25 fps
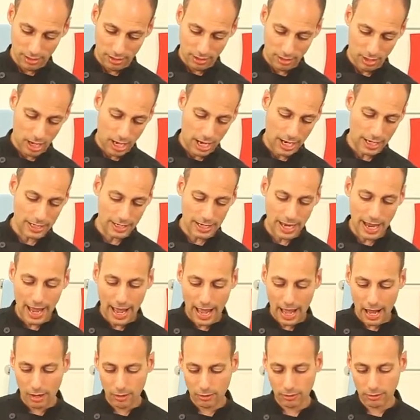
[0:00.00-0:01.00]
All right,
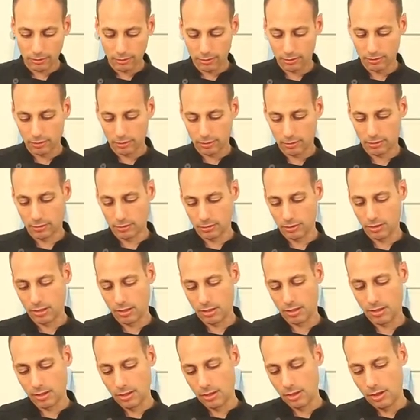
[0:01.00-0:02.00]
now
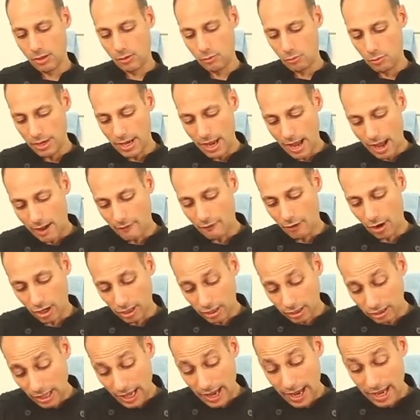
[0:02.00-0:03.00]
we have our
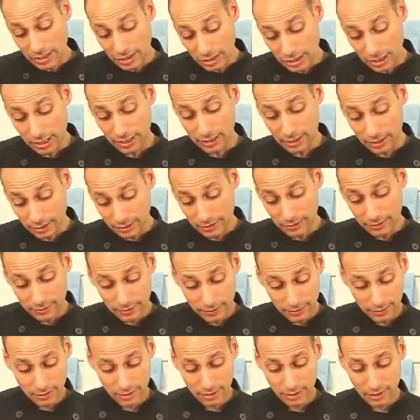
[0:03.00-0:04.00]
classic
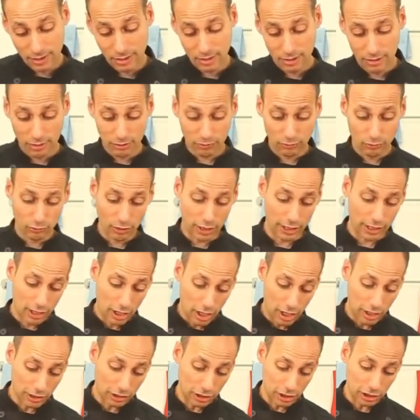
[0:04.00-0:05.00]

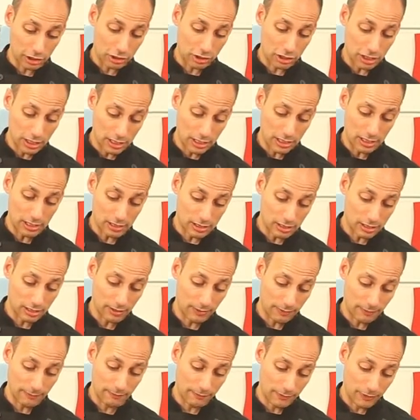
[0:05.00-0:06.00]
ricotta cheese
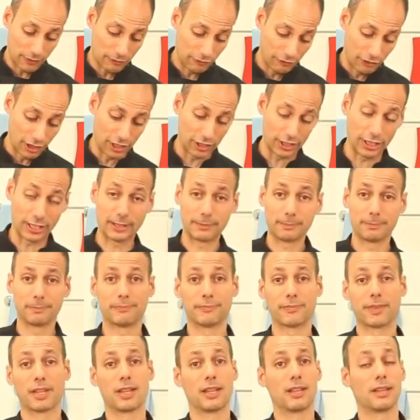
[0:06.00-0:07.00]
filling.
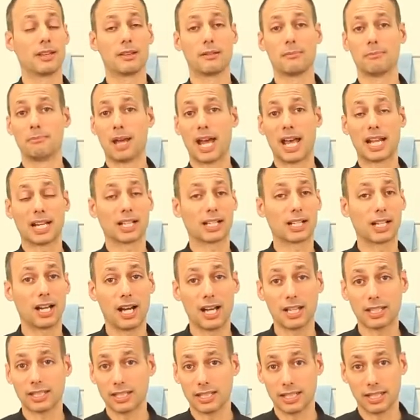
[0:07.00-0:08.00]

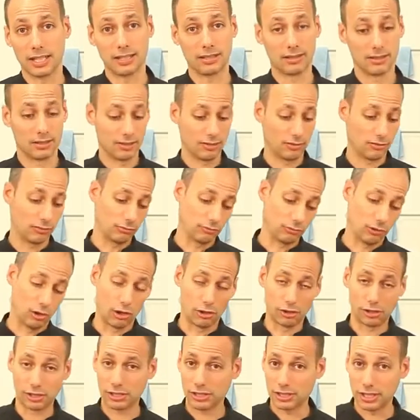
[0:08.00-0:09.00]
Manicotti,
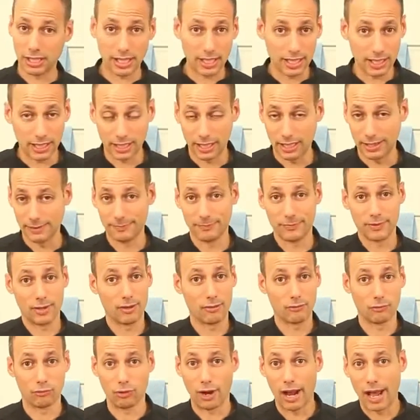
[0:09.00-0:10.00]
rolantini,
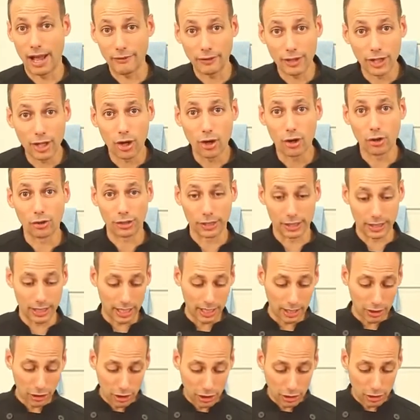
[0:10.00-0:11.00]
ravioli,
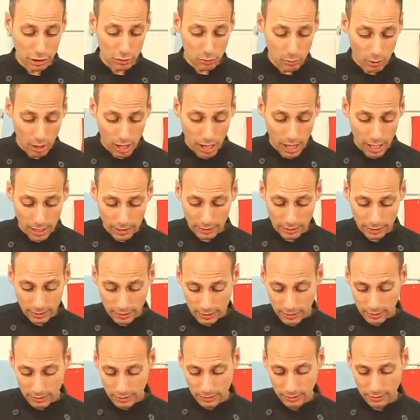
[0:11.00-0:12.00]
anything you want.
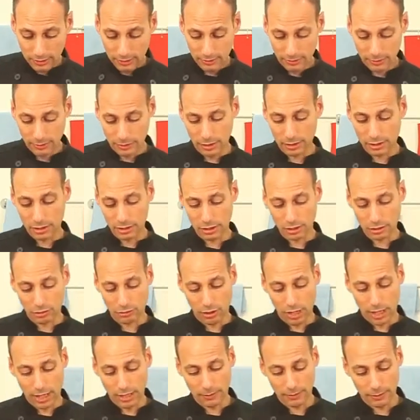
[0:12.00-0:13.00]
This is a
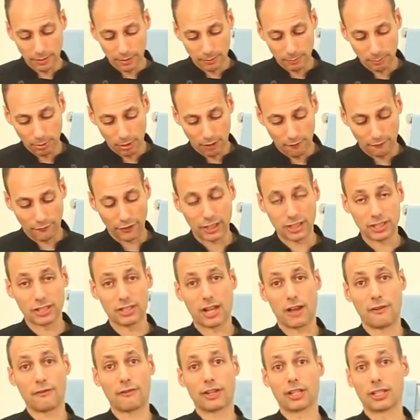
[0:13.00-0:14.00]
great, perfect
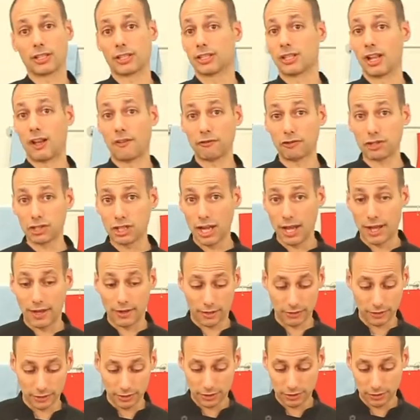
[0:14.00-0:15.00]
stuffing. Stuffed
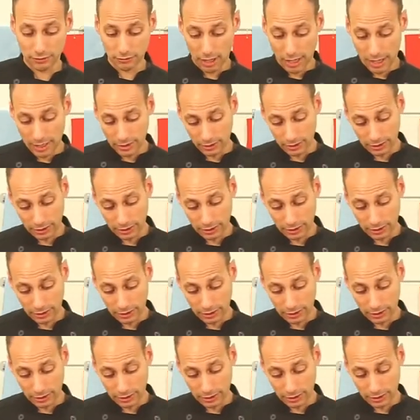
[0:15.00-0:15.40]
shells, right?